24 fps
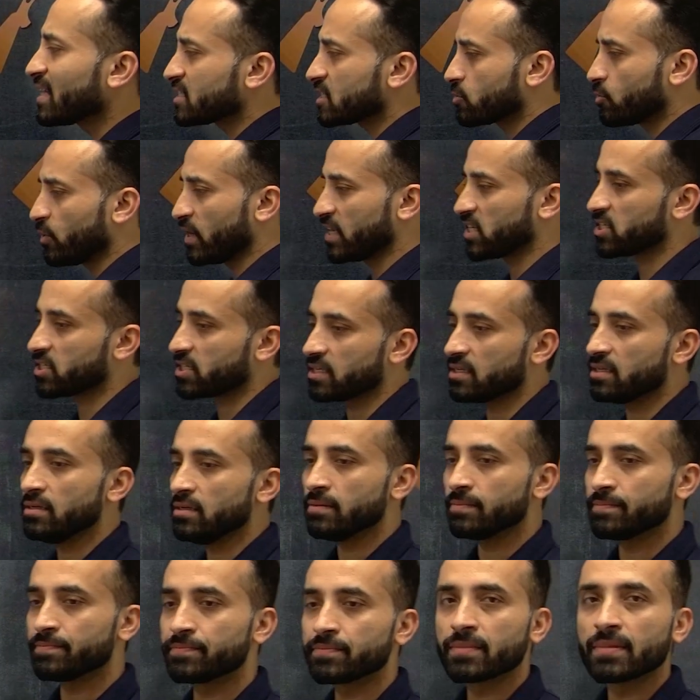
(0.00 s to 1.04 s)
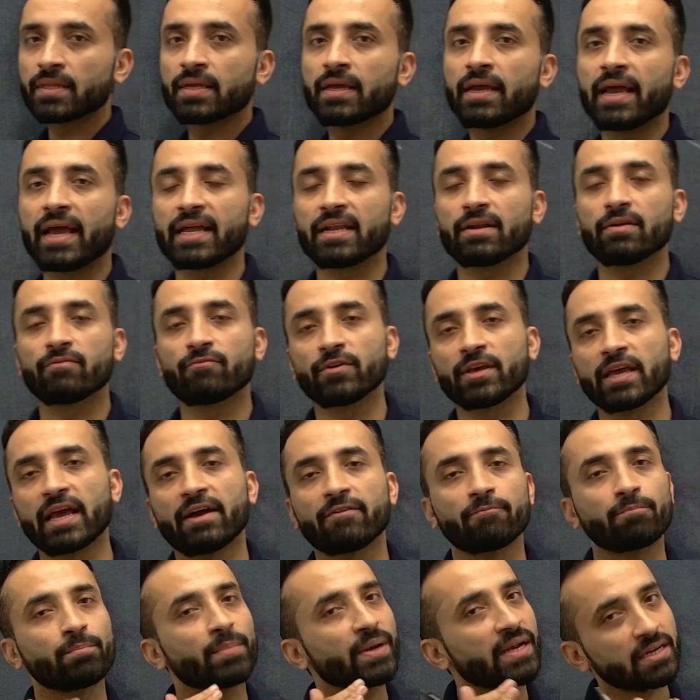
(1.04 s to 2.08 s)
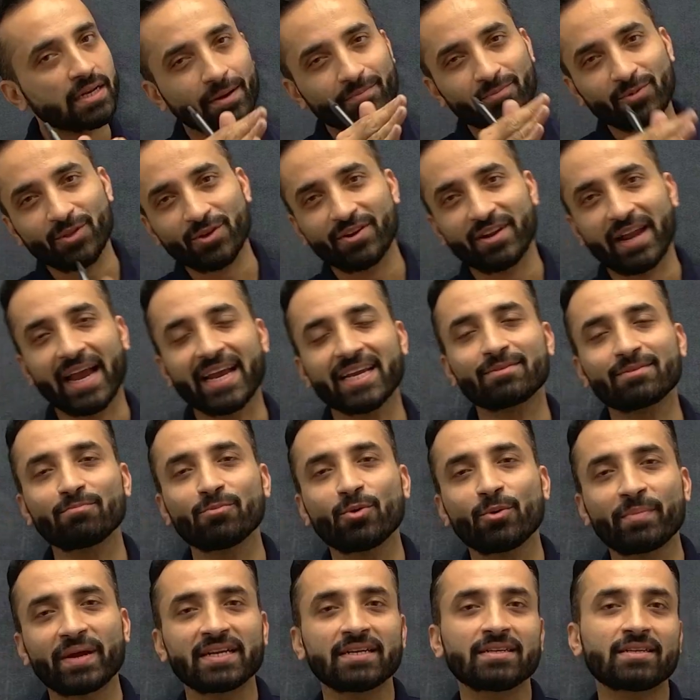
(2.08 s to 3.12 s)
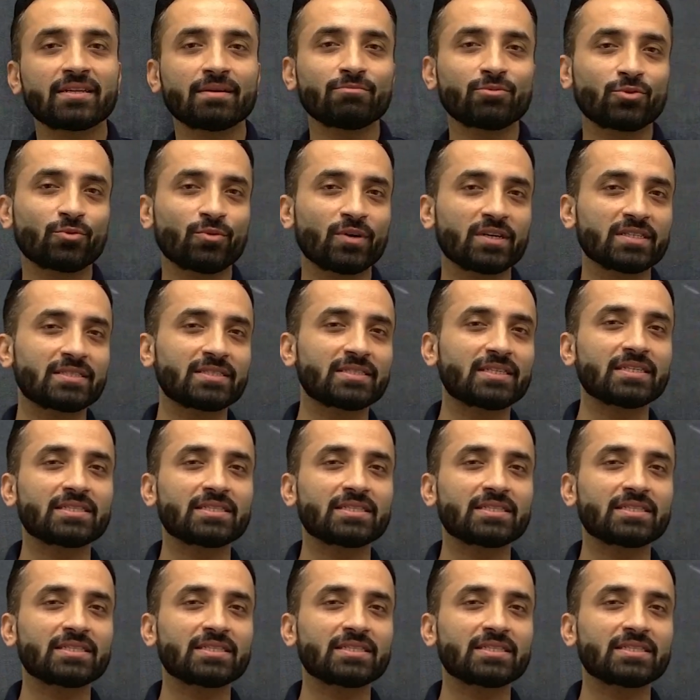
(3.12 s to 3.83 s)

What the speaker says: question, and we have built up the right momentum towards this